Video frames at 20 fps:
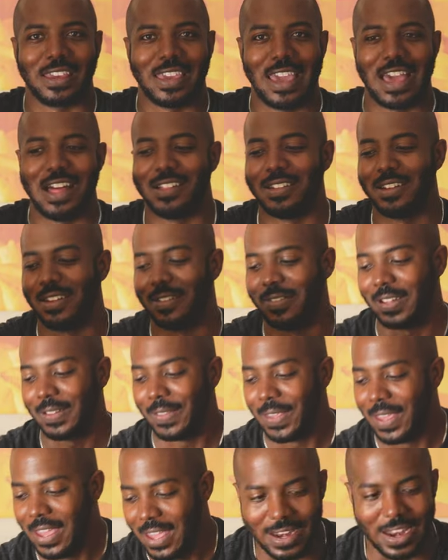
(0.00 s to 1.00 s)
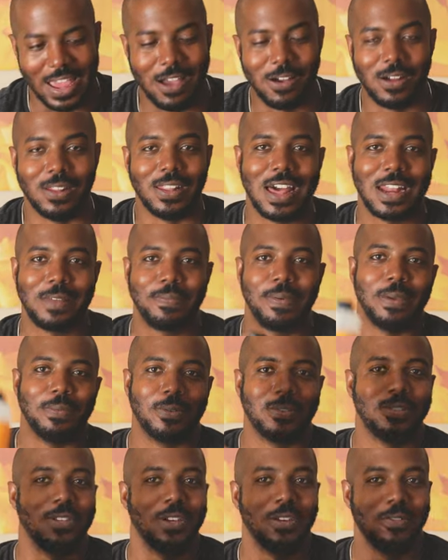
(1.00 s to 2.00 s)
a gallon of it. Now, a lot of
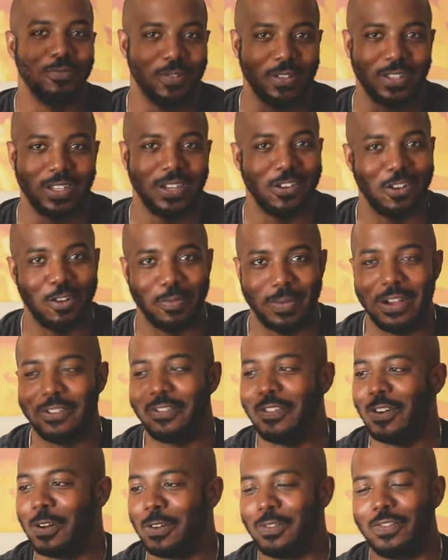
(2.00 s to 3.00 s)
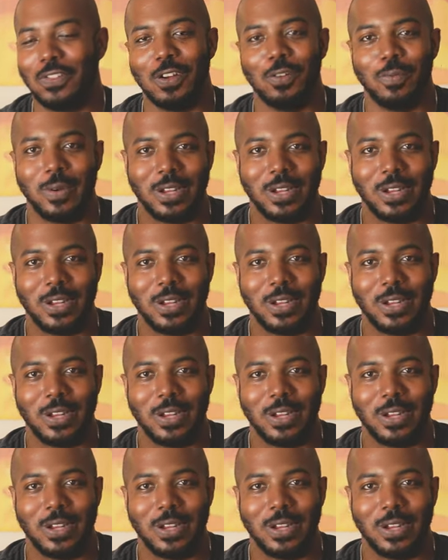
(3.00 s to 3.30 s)
people don't really know about Photo-Flo